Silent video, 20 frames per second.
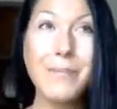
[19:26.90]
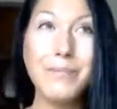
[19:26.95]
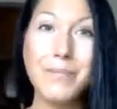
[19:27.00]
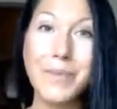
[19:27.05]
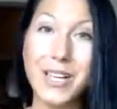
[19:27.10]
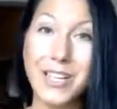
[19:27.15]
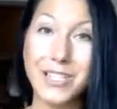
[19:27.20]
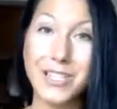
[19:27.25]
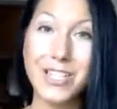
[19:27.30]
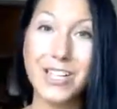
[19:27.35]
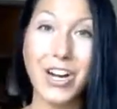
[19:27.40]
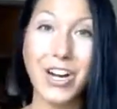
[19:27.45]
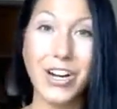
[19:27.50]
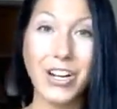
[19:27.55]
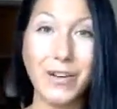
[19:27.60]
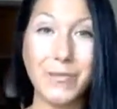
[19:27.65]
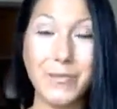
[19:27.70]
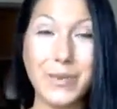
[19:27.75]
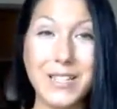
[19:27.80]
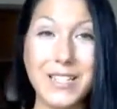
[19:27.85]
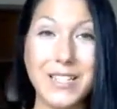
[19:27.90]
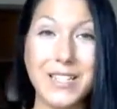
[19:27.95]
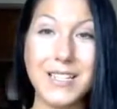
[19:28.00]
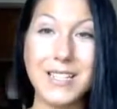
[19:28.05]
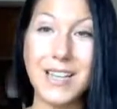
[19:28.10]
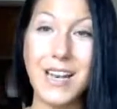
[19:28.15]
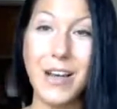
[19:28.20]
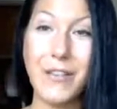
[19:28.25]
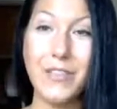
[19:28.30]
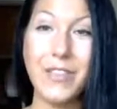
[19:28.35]
because starting a
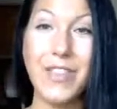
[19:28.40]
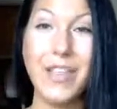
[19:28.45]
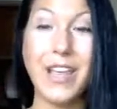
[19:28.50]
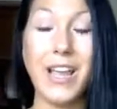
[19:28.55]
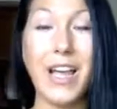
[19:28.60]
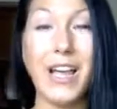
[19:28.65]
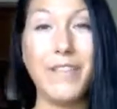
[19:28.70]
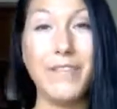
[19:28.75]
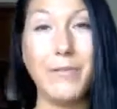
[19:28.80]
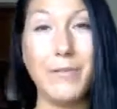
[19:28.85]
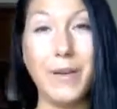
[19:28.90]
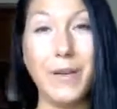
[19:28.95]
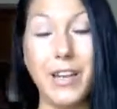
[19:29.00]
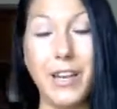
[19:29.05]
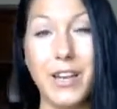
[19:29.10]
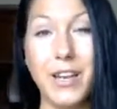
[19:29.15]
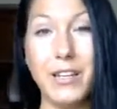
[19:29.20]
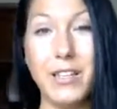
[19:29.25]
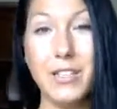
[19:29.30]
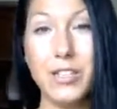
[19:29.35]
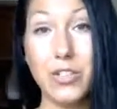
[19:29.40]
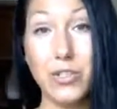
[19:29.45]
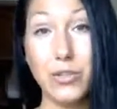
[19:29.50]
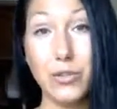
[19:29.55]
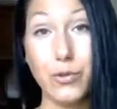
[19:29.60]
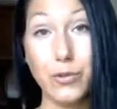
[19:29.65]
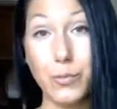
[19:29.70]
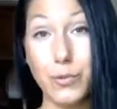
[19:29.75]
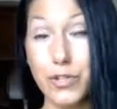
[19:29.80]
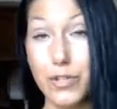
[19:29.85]
business and everything, I've been
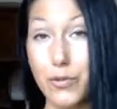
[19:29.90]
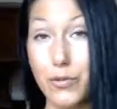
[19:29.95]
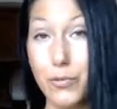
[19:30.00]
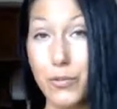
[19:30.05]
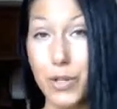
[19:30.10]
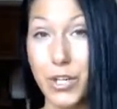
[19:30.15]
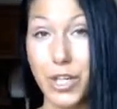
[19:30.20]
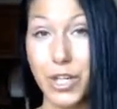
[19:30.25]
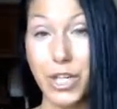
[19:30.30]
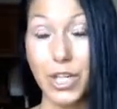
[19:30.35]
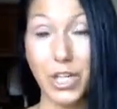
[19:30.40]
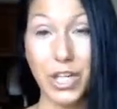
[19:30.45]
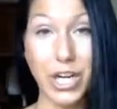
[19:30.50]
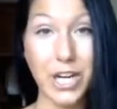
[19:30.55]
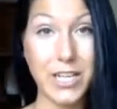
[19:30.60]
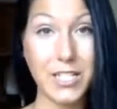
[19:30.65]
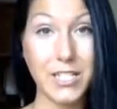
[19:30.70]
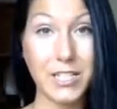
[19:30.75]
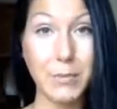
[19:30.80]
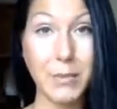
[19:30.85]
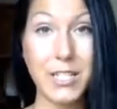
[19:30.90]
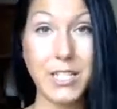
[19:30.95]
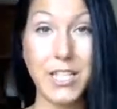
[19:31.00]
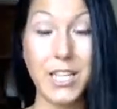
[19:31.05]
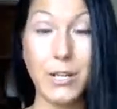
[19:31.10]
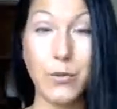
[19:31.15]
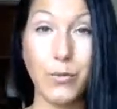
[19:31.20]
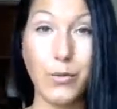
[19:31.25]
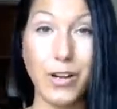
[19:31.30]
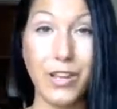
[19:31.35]
super, super crazy
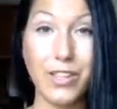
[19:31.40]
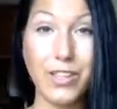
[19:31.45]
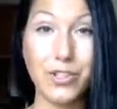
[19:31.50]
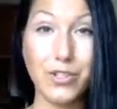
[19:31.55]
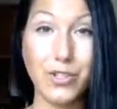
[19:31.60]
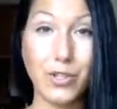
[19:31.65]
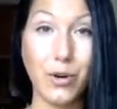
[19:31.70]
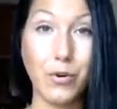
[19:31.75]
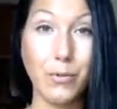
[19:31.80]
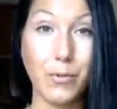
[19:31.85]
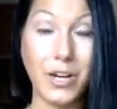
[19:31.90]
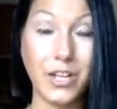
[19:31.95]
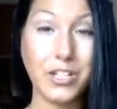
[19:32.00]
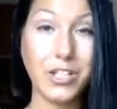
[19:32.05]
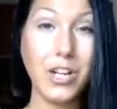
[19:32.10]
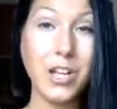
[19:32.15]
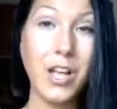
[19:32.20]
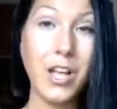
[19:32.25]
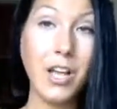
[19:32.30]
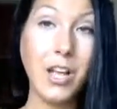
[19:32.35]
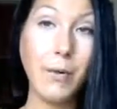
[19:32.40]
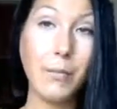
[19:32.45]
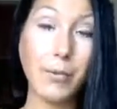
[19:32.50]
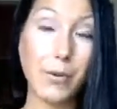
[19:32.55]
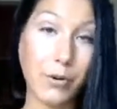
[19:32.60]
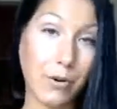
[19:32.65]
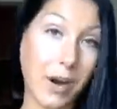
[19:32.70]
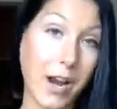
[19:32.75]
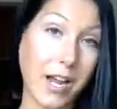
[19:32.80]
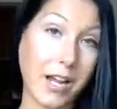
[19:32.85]
busy with so much
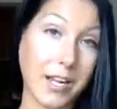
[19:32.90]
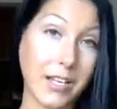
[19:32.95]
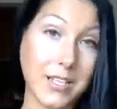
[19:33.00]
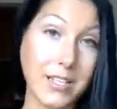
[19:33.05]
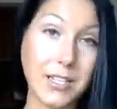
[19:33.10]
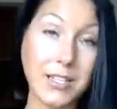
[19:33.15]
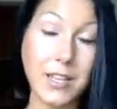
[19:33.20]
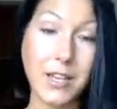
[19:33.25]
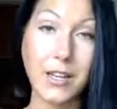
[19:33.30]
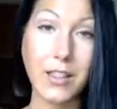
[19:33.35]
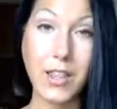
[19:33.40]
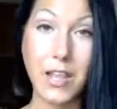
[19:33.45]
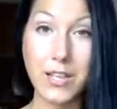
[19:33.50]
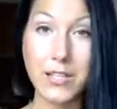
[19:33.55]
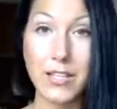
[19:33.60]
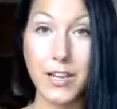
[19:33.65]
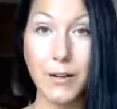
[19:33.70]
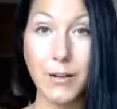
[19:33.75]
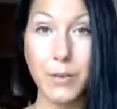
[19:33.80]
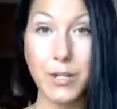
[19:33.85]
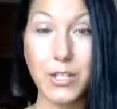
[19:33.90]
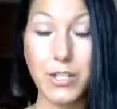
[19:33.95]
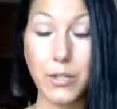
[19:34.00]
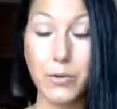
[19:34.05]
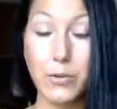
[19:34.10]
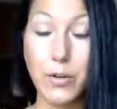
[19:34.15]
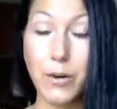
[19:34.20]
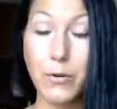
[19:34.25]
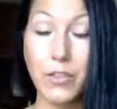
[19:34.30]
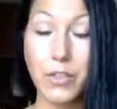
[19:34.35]
progress and things that I've been
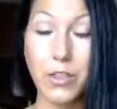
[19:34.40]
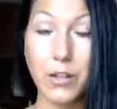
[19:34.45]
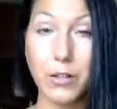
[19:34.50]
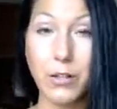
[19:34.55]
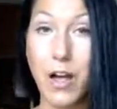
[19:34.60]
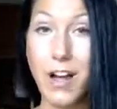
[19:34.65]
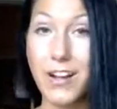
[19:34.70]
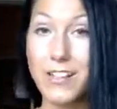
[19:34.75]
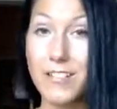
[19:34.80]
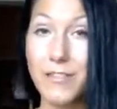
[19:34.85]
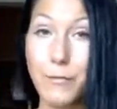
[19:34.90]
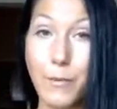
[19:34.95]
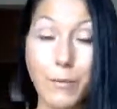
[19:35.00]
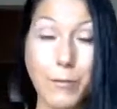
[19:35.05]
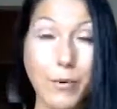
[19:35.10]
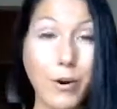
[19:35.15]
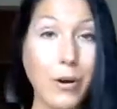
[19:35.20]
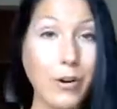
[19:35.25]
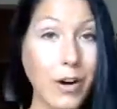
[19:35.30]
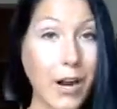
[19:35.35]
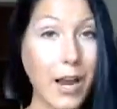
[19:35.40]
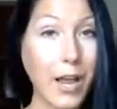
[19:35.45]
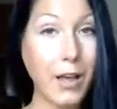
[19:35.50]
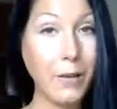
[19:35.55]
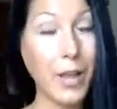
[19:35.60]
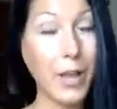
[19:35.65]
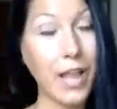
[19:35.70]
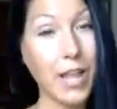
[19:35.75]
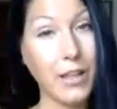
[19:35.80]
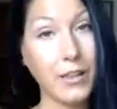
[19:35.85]
doing with the launch of my
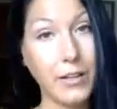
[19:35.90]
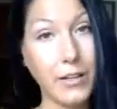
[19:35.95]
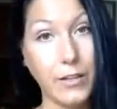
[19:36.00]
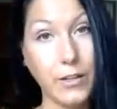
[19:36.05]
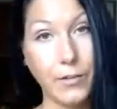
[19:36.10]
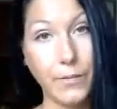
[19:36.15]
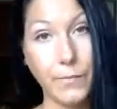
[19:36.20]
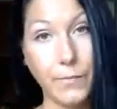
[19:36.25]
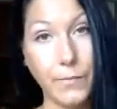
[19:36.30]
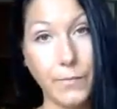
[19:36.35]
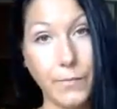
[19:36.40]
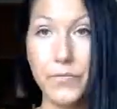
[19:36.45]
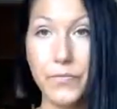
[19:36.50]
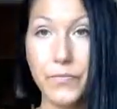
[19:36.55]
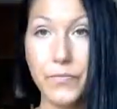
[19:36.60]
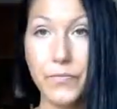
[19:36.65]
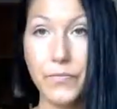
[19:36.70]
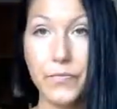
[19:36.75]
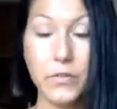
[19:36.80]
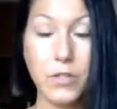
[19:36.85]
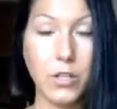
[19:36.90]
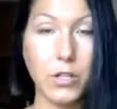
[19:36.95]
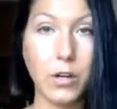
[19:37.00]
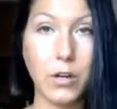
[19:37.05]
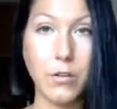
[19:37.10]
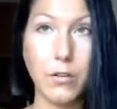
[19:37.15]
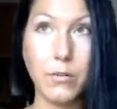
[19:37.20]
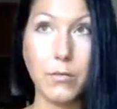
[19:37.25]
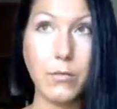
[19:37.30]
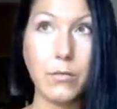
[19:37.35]
program, and then, you
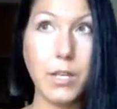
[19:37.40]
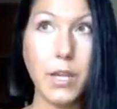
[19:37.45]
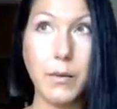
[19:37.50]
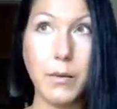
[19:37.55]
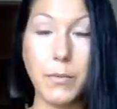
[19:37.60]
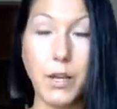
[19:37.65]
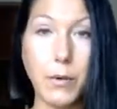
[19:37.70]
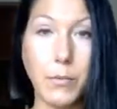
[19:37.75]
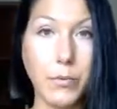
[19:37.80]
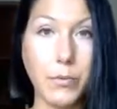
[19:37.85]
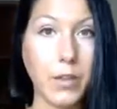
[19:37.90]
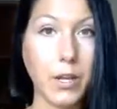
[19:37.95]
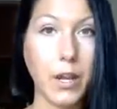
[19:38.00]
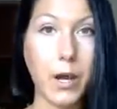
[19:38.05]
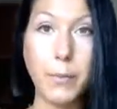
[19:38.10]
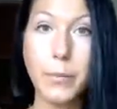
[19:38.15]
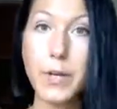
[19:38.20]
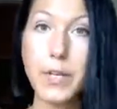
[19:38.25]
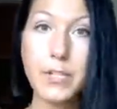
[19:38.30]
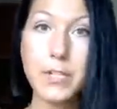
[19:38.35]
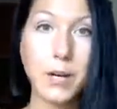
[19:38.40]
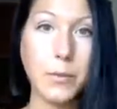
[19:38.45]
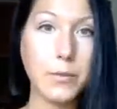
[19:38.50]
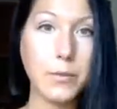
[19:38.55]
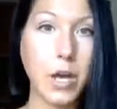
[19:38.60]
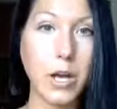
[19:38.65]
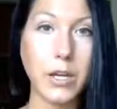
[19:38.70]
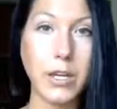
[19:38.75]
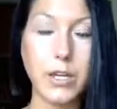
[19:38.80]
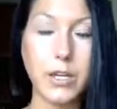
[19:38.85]
know, keeping up with the companies that I'm
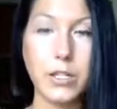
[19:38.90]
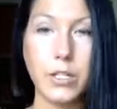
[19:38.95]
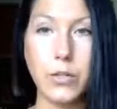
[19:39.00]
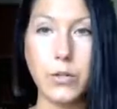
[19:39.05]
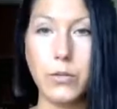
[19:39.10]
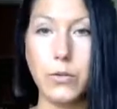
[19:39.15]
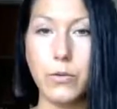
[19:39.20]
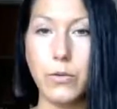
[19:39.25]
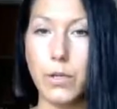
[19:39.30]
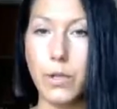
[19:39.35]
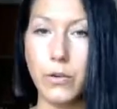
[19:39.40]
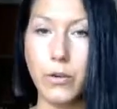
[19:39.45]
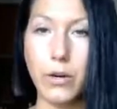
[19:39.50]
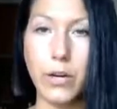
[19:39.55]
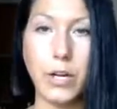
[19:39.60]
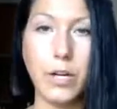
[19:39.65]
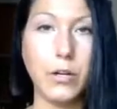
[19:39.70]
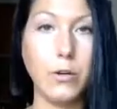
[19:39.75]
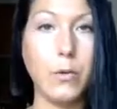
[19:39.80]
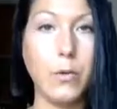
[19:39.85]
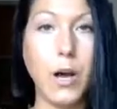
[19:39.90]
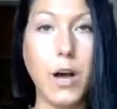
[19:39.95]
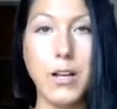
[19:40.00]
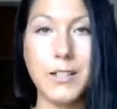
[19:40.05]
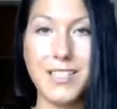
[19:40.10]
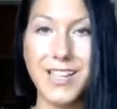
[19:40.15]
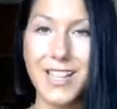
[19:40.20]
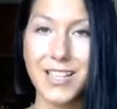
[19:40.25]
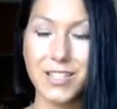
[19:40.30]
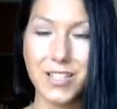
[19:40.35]
talking to and creating new
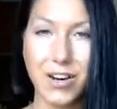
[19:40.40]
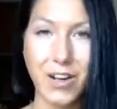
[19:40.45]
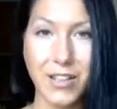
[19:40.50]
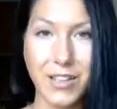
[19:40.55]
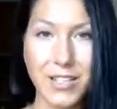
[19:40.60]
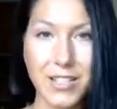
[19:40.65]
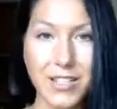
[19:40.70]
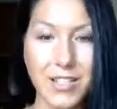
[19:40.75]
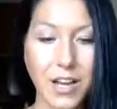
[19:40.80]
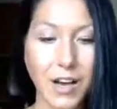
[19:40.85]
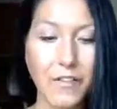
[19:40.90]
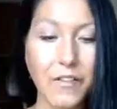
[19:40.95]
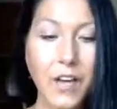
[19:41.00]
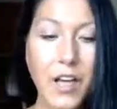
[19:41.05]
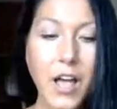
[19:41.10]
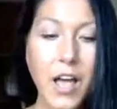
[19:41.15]
content and all this stuff.